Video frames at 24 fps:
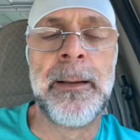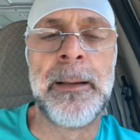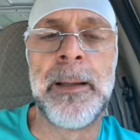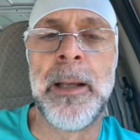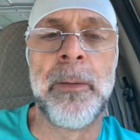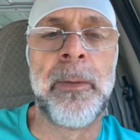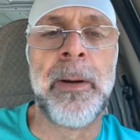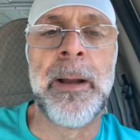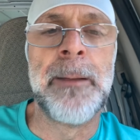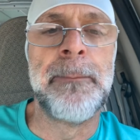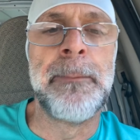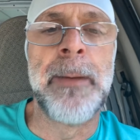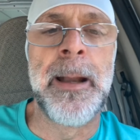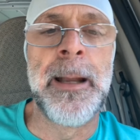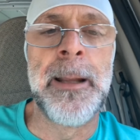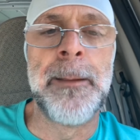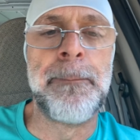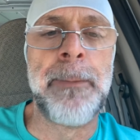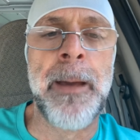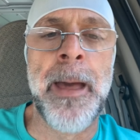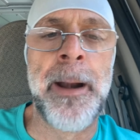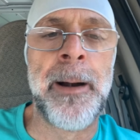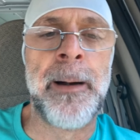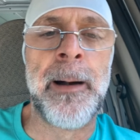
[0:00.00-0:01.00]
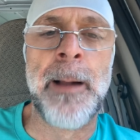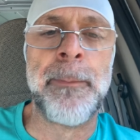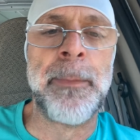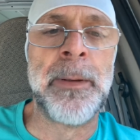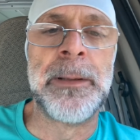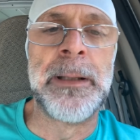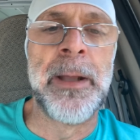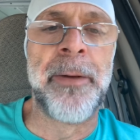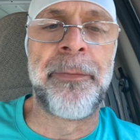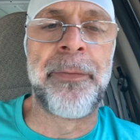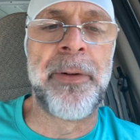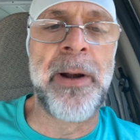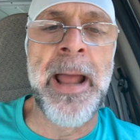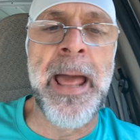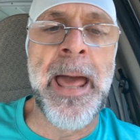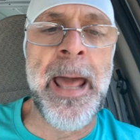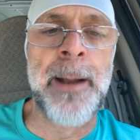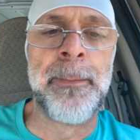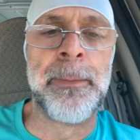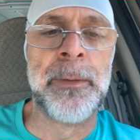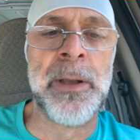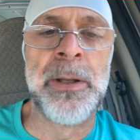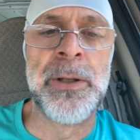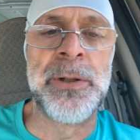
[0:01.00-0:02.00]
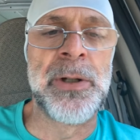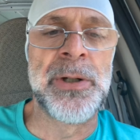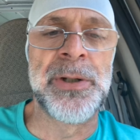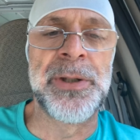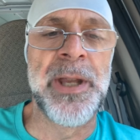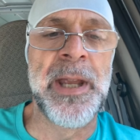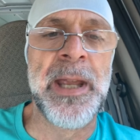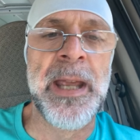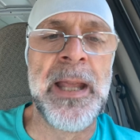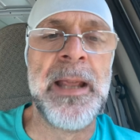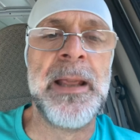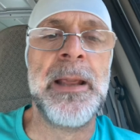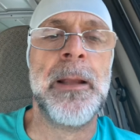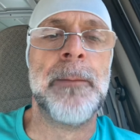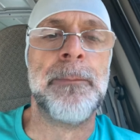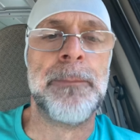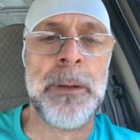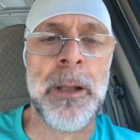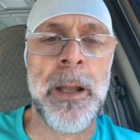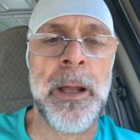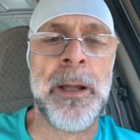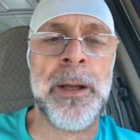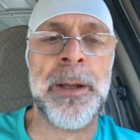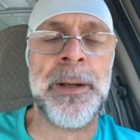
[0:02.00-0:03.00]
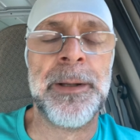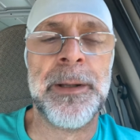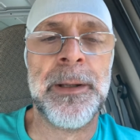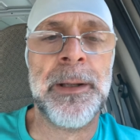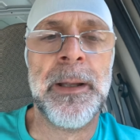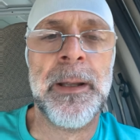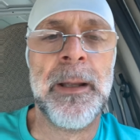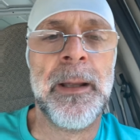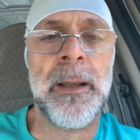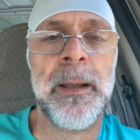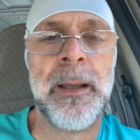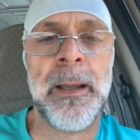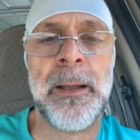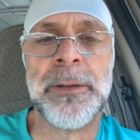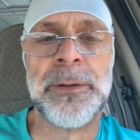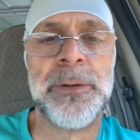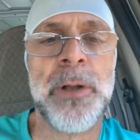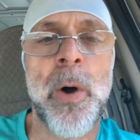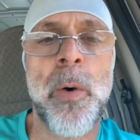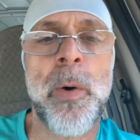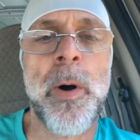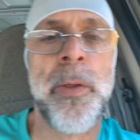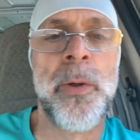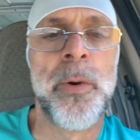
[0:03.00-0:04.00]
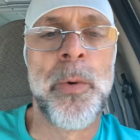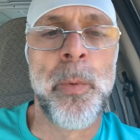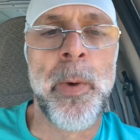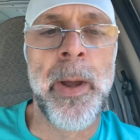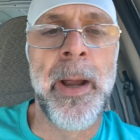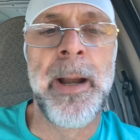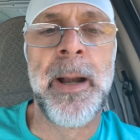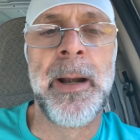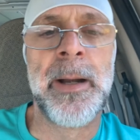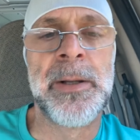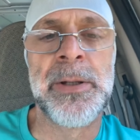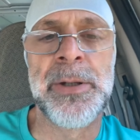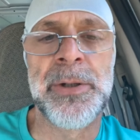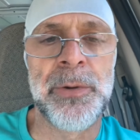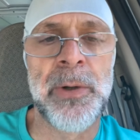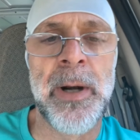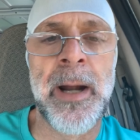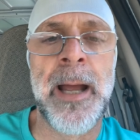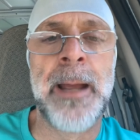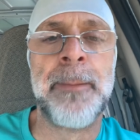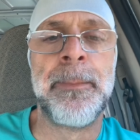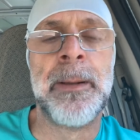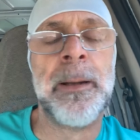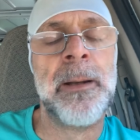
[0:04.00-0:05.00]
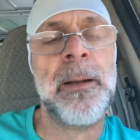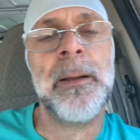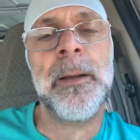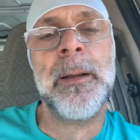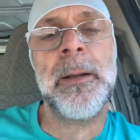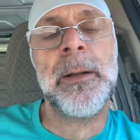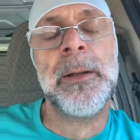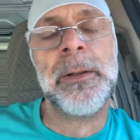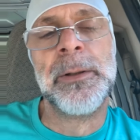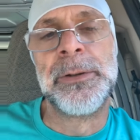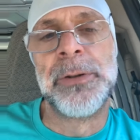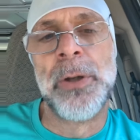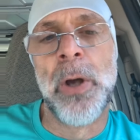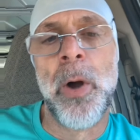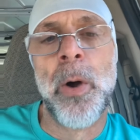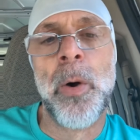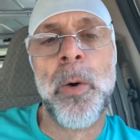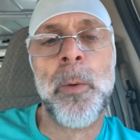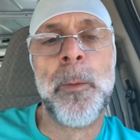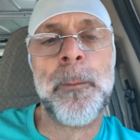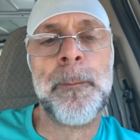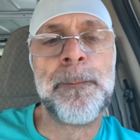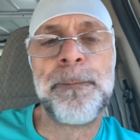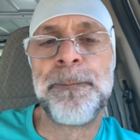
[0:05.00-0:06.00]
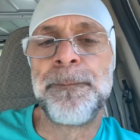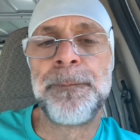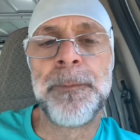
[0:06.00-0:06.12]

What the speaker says: there ain't many better. I'm a different animal. It's just in the blood. There's no other way to describe it. So